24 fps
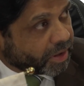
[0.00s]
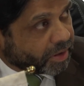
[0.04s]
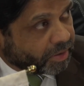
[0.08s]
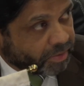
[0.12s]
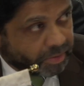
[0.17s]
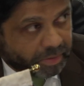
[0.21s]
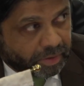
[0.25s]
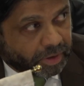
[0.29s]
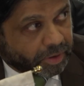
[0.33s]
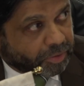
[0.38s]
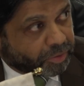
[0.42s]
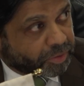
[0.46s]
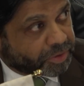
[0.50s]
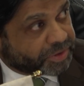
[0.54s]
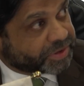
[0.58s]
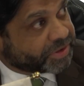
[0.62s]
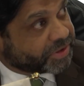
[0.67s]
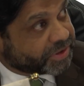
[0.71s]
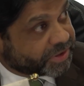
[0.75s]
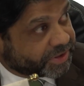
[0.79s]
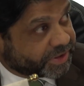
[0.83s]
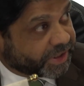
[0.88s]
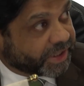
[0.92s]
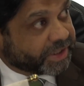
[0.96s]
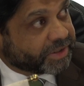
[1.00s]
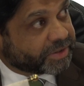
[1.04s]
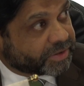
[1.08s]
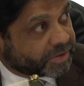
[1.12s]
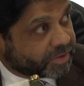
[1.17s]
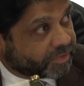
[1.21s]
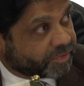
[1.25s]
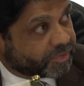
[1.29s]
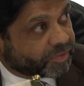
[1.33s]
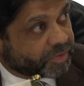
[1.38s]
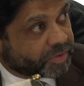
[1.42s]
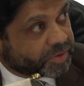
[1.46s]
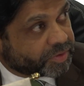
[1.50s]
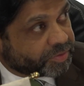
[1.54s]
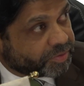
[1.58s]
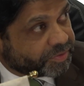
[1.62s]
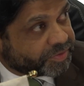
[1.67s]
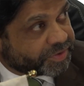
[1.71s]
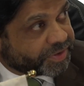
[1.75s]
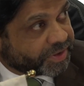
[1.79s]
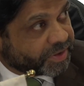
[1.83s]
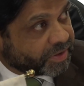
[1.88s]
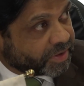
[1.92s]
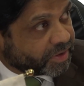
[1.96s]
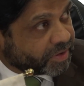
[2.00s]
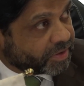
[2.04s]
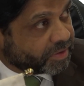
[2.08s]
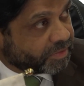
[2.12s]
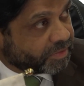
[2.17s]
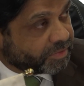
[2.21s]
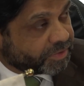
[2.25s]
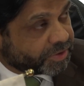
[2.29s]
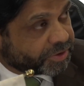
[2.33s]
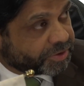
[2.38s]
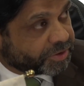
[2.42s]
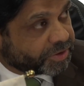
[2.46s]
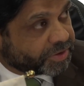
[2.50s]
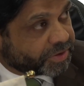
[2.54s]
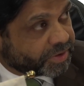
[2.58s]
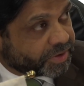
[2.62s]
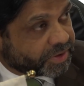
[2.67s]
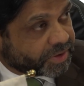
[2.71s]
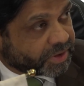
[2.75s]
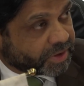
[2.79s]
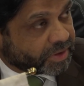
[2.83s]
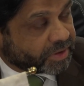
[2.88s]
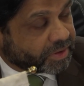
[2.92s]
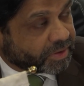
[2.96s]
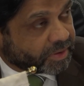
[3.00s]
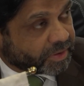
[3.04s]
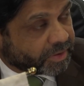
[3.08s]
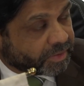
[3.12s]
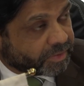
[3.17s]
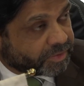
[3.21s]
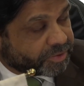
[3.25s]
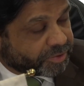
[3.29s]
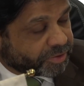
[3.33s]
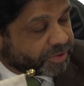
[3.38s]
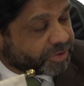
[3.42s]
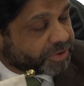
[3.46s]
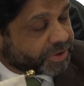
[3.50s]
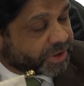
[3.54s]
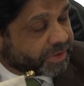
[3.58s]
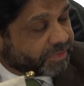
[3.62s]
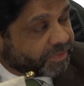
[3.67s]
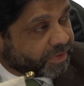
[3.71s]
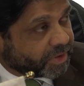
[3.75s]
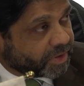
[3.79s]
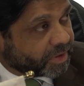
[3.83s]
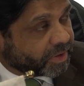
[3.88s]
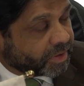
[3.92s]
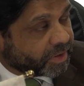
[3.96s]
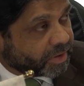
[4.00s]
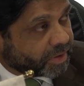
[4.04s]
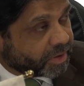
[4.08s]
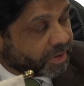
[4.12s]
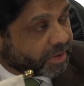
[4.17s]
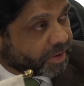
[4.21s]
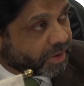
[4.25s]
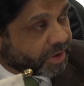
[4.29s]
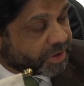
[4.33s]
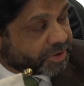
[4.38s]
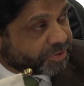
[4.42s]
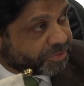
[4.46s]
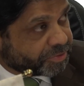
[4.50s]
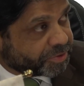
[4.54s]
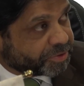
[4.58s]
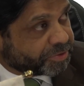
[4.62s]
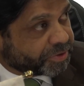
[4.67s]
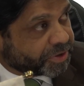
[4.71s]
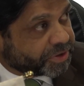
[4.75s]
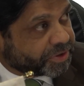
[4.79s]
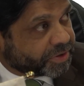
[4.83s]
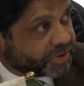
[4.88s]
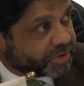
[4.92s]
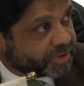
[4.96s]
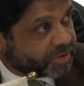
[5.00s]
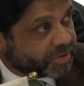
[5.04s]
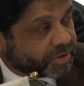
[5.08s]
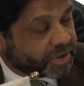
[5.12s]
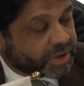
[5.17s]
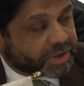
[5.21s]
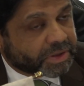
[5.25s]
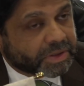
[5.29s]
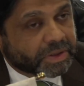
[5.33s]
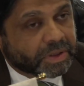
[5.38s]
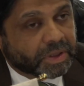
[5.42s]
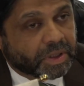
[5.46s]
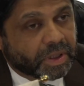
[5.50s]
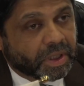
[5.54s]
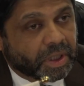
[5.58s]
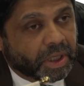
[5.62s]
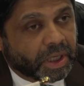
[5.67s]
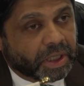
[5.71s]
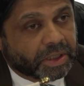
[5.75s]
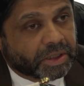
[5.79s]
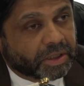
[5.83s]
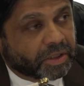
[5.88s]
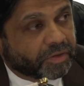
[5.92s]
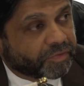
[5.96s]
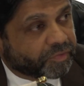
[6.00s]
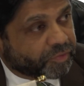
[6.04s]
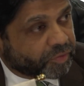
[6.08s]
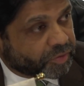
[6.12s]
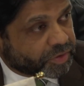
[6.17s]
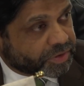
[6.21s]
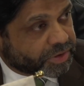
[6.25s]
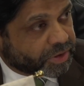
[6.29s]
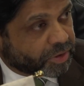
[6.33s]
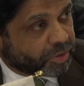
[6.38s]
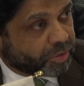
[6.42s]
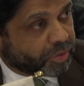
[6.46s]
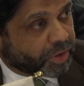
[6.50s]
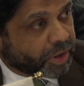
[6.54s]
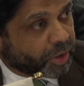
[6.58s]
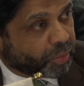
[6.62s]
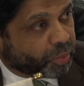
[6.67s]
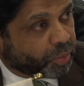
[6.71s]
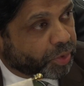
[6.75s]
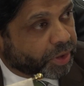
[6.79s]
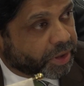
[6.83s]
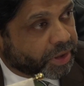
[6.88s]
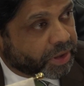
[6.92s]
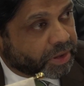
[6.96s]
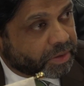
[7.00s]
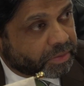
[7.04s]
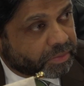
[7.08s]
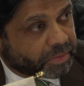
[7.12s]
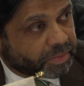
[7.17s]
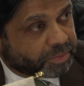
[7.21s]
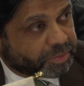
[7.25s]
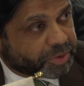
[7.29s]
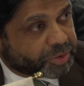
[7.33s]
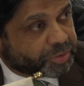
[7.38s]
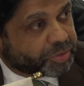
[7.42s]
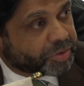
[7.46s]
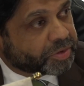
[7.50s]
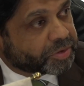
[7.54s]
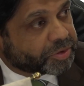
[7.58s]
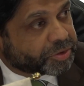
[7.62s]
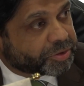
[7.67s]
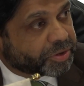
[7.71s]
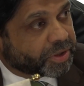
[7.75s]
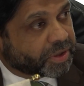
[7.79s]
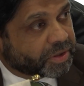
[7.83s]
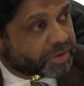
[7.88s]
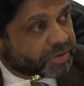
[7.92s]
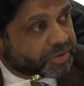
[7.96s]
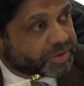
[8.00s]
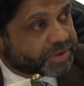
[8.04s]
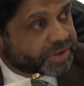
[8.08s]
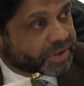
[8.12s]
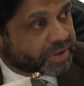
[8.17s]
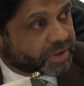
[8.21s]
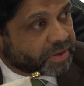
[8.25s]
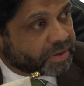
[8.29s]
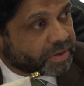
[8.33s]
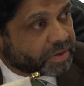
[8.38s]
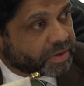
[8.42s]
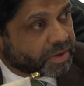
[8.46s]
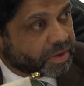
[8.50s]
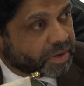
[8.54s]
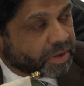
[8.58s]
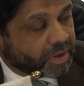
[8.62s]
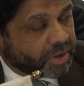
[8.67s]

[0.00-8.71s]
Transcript: Uh, across the states, of course, we've seen that restrictions are, uh, sorry, travel uh, uh has restrictions on it. And then, of course, they're looking at working between Australia and New Zealand.